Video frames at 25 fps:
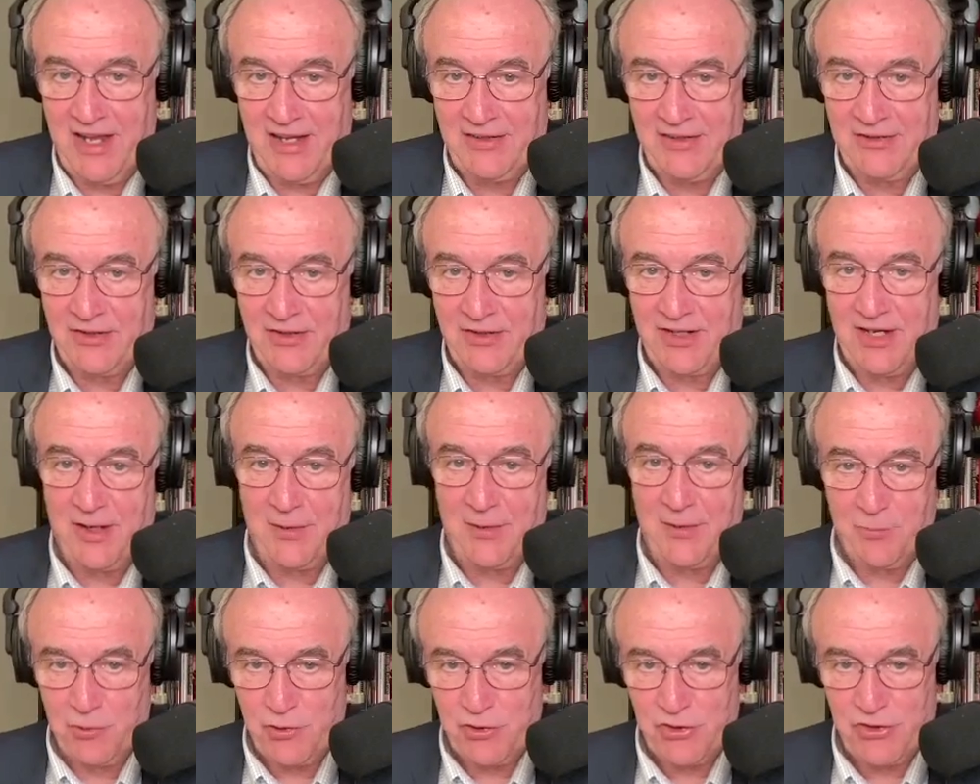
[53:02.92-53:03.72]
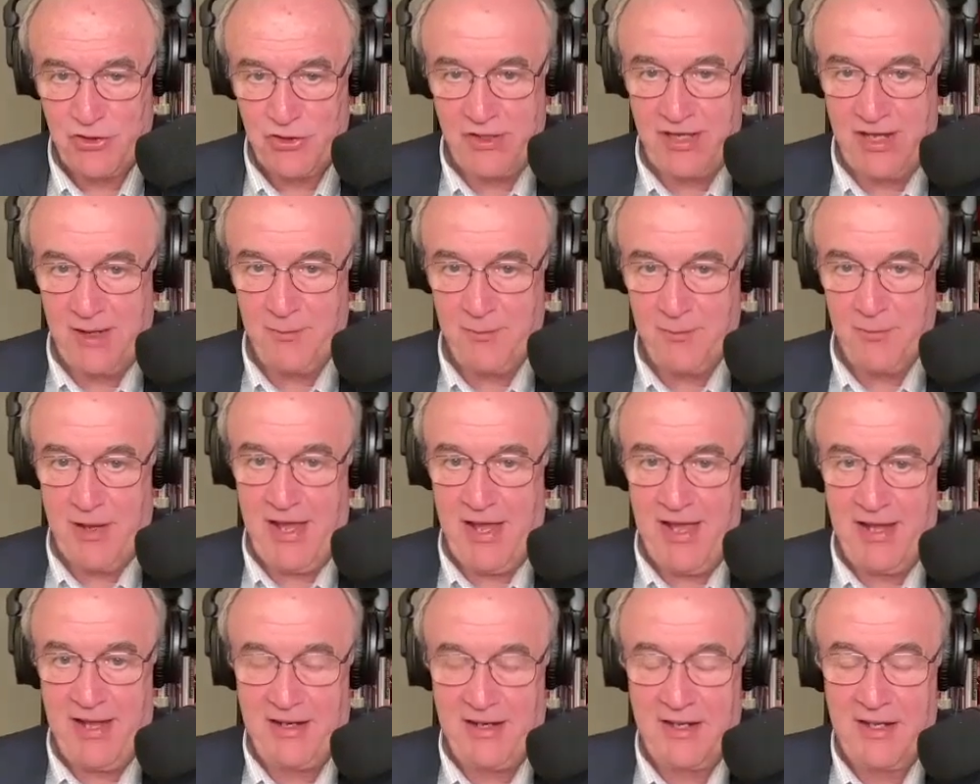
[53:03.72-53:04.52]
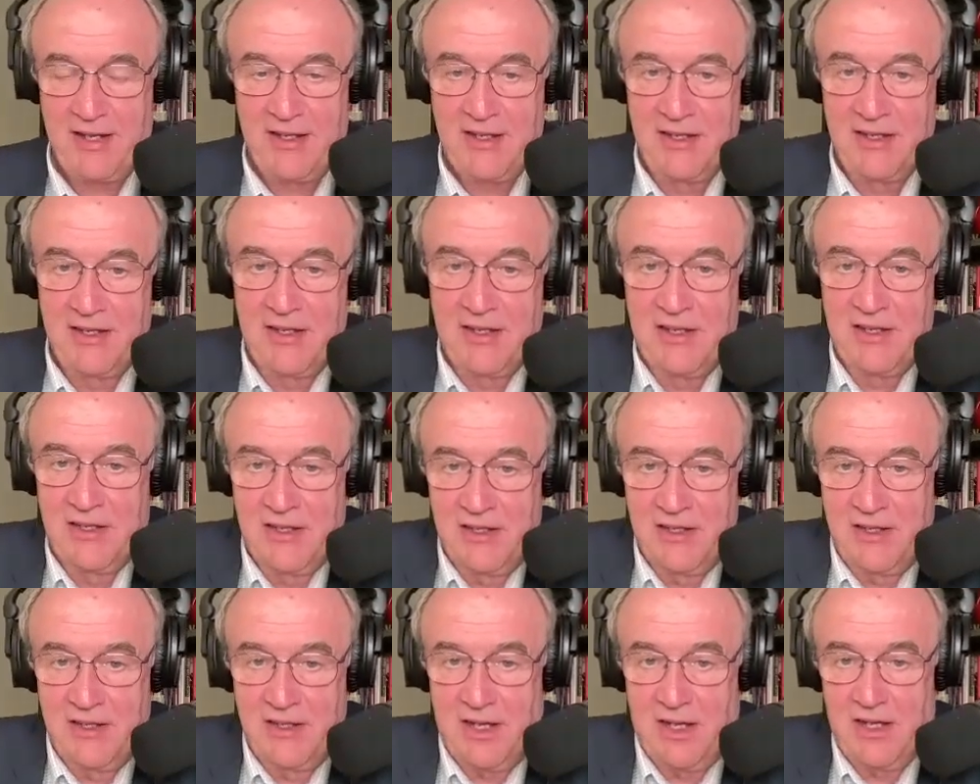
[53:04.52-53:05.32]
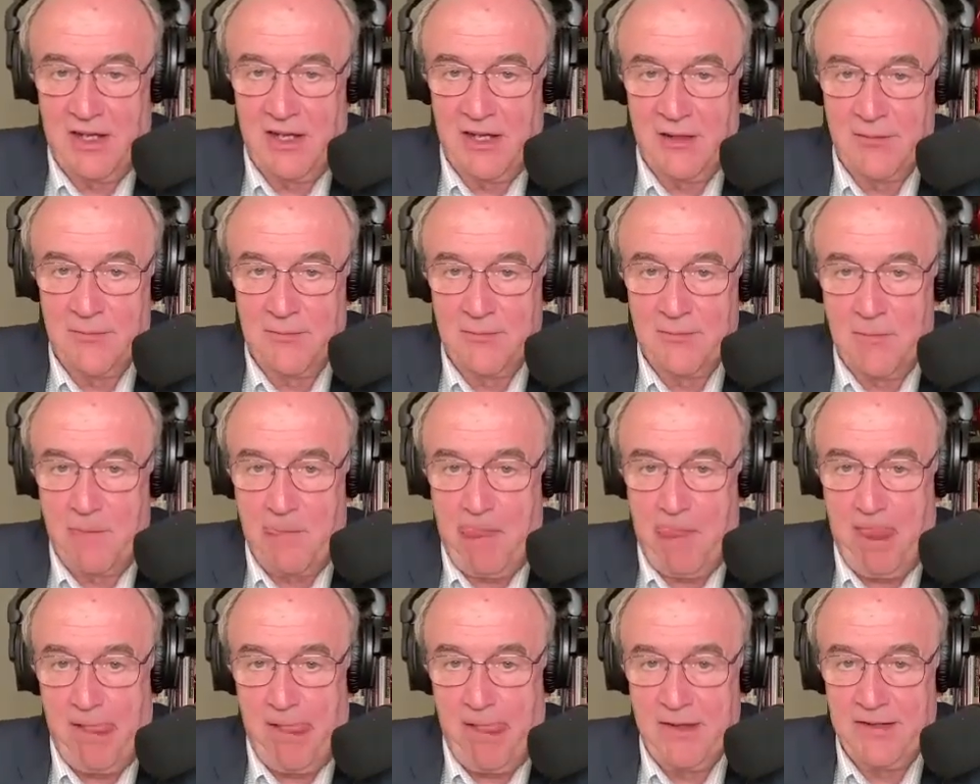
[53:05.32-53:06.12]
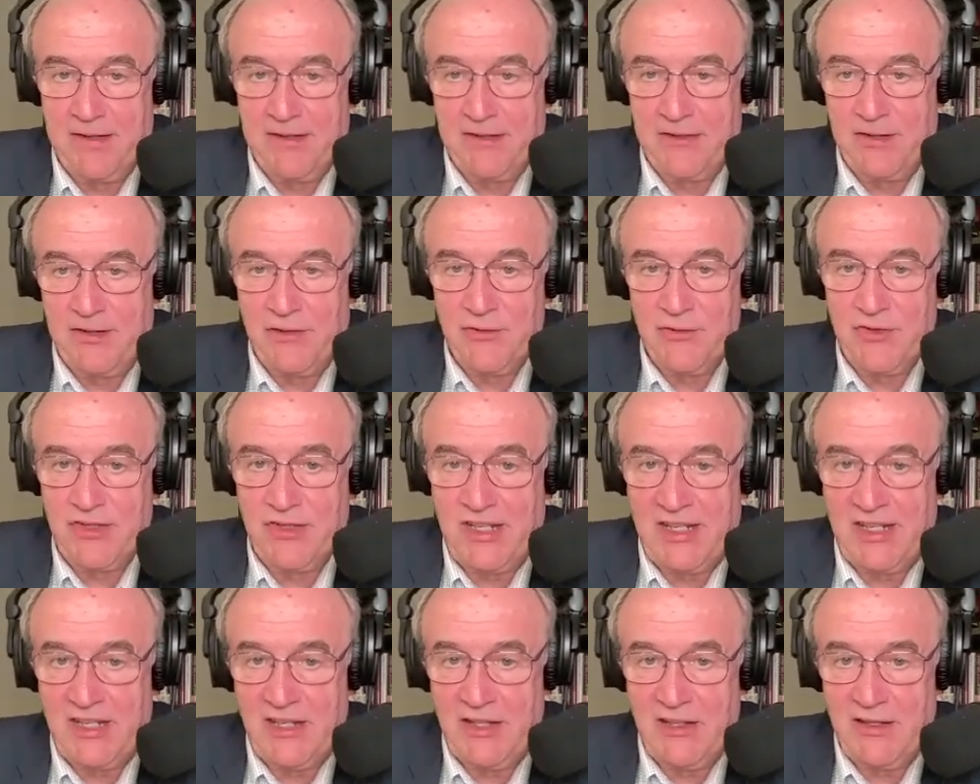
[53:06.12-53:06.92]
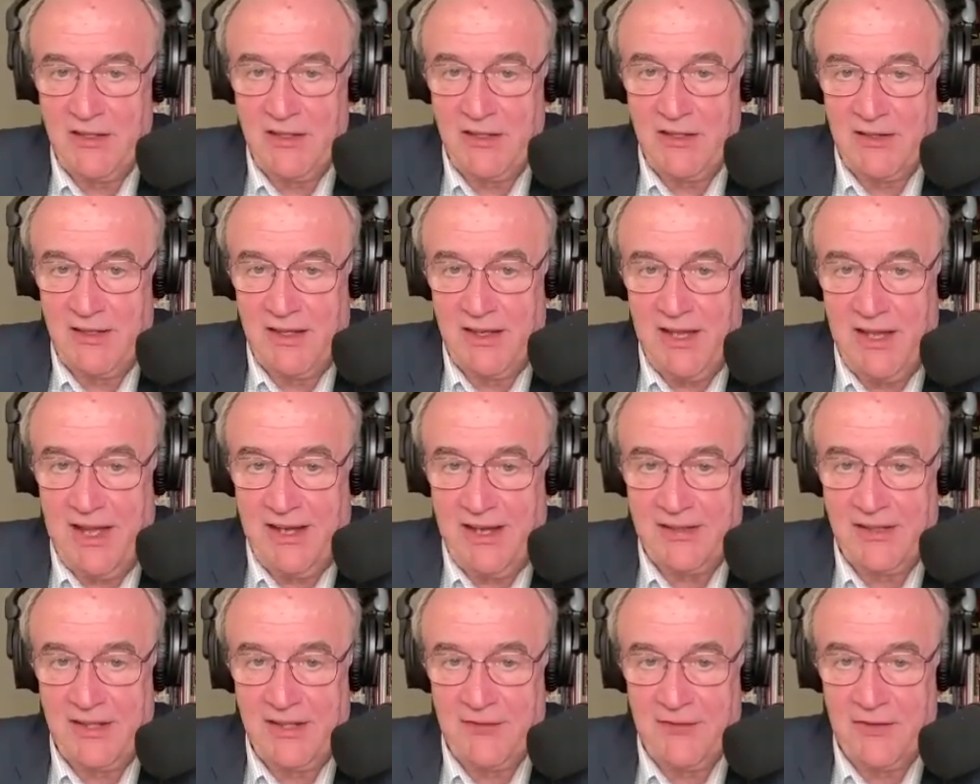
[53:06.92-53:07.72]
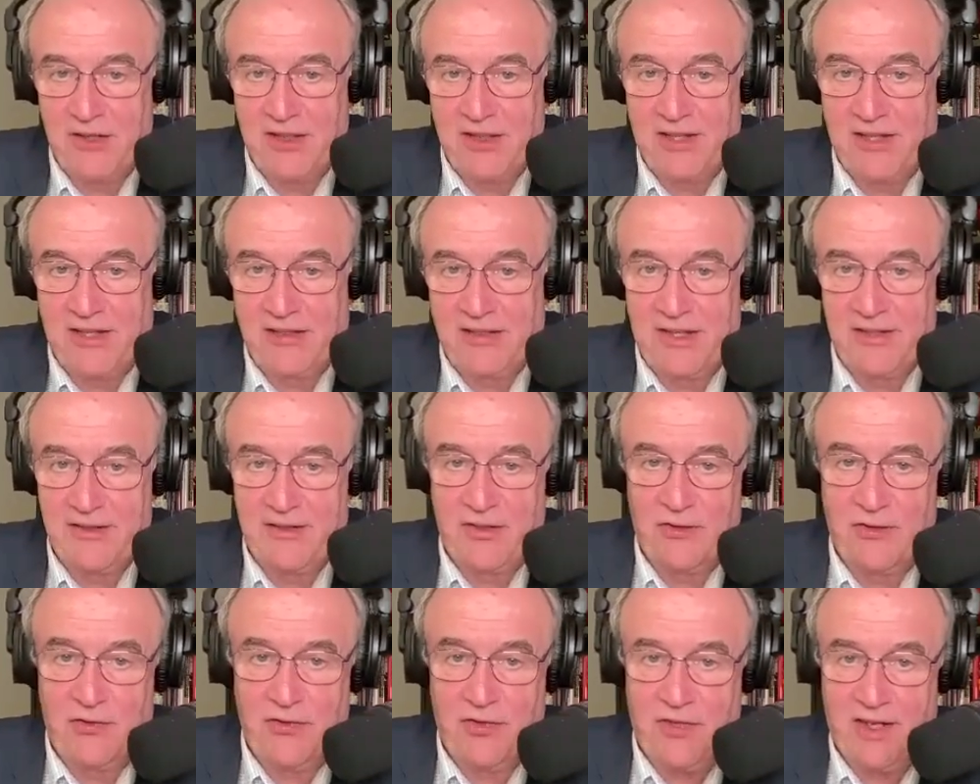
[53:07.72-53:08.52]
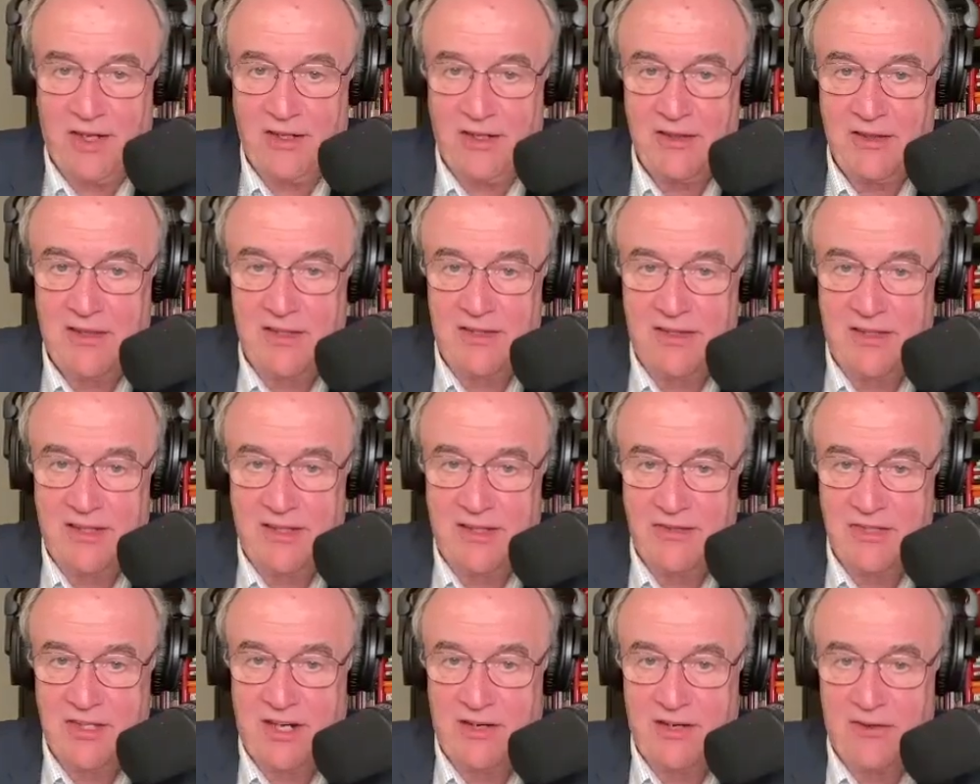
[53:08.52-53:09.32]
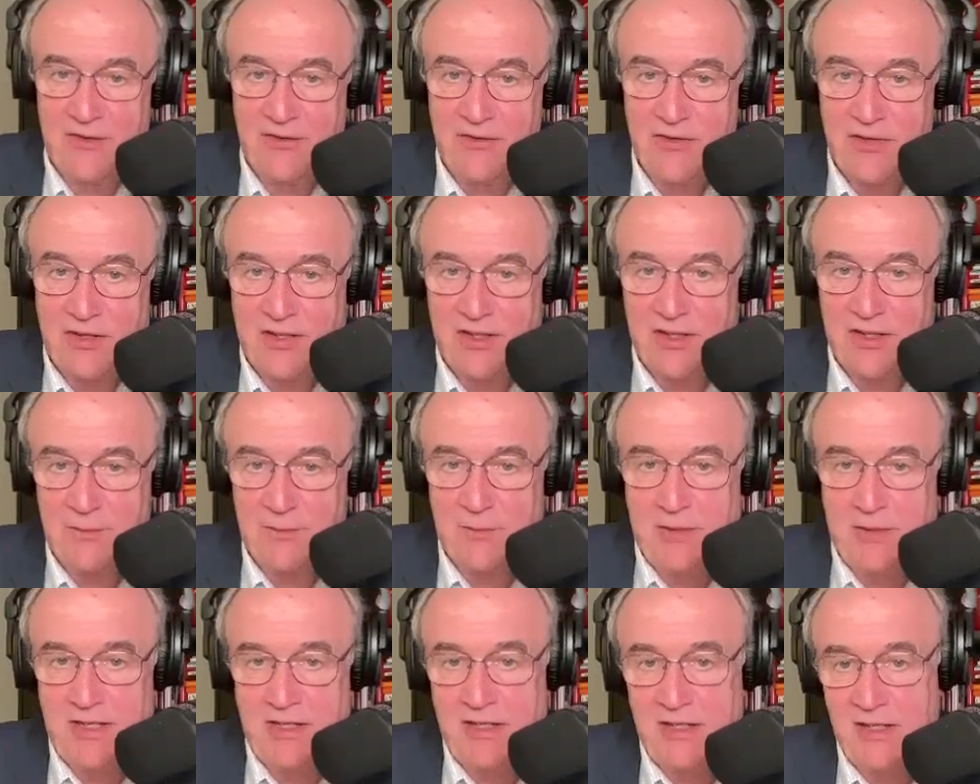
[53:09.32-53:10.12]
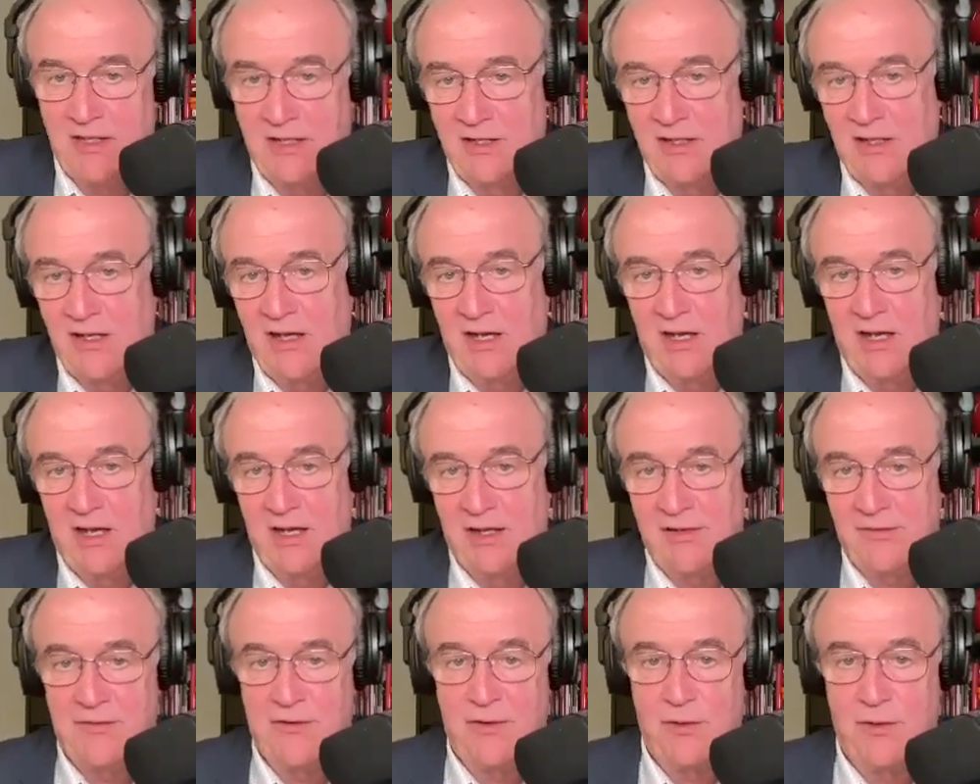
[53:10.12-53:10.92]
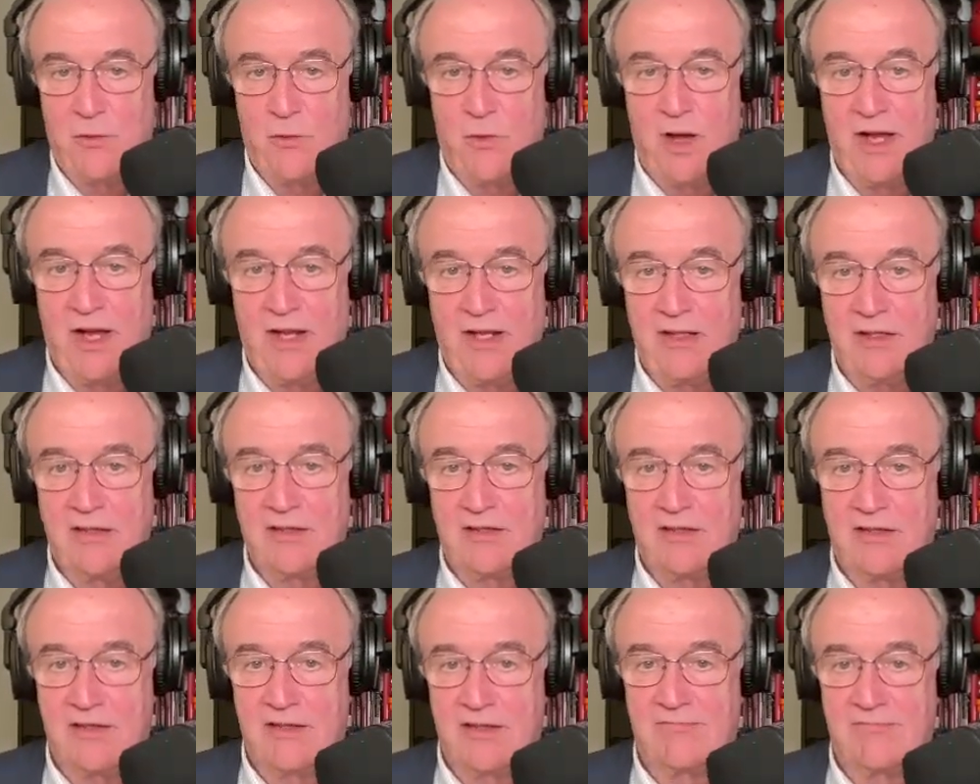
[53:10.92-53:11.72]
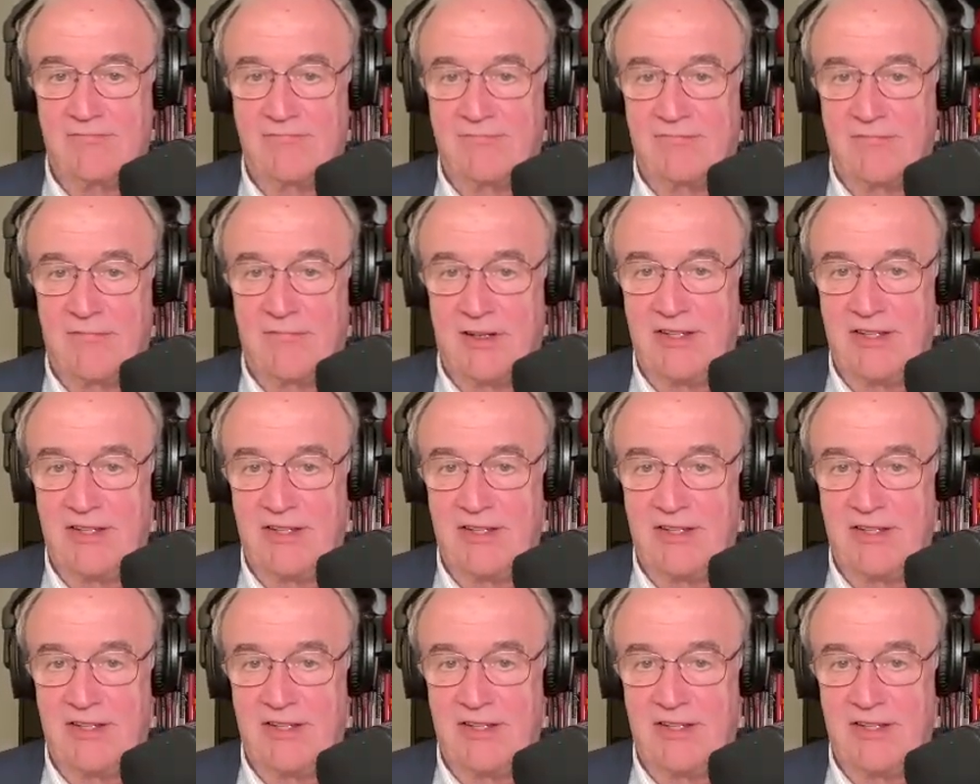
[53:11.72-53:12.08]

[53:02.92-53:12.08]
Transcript: tax. They're kind of pushing that back. Do you see activity like that? Do you think that these tariffs are going to be on for a while, or